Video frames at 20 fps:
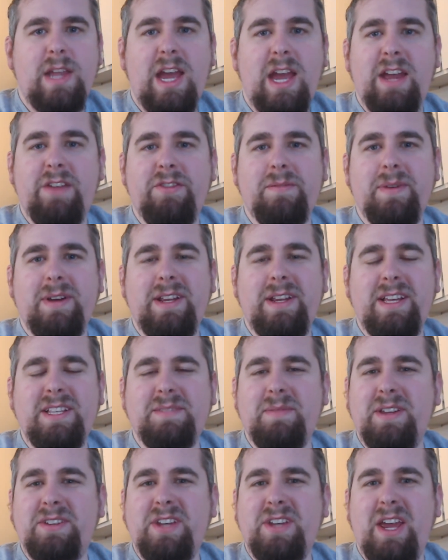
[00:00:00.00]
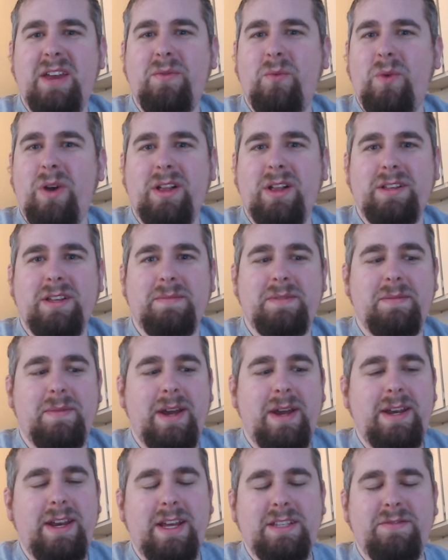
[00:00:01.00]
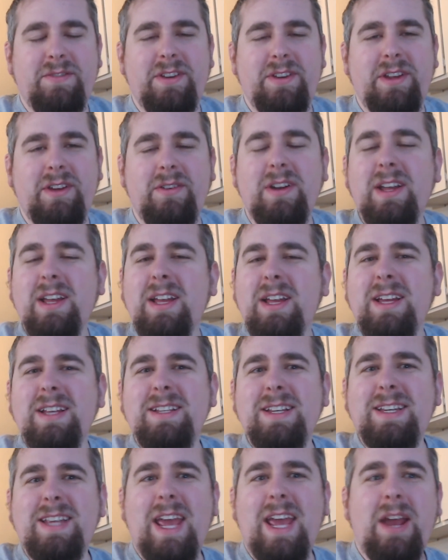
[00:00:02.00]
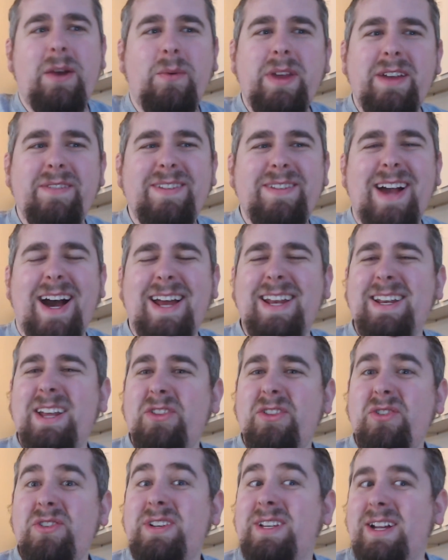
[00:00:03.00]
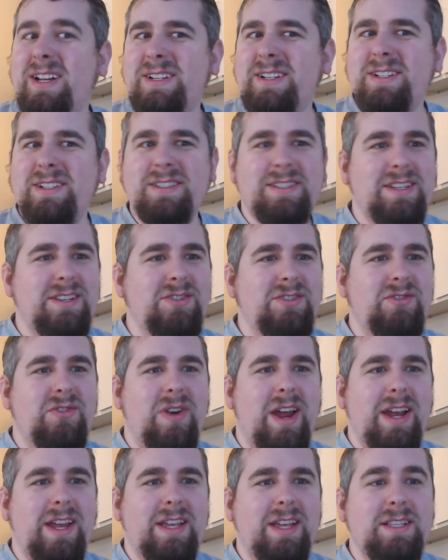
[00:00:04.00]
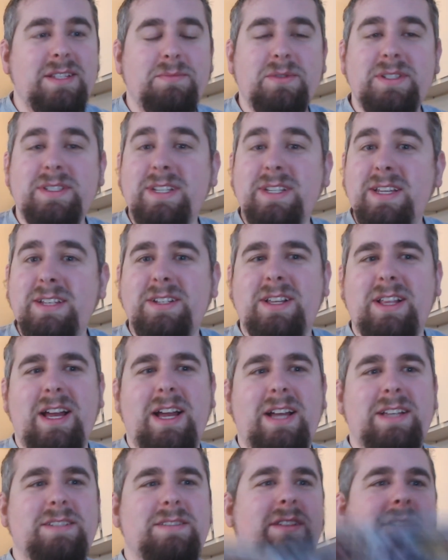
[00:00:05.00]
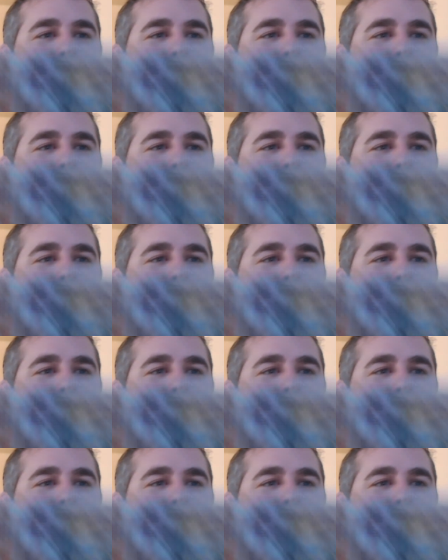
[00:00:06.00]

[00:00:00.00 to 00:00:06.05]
Hey everybody, it's Mitch and welcome to my next video. Today we have got another Dungeons & Dragons Prestige class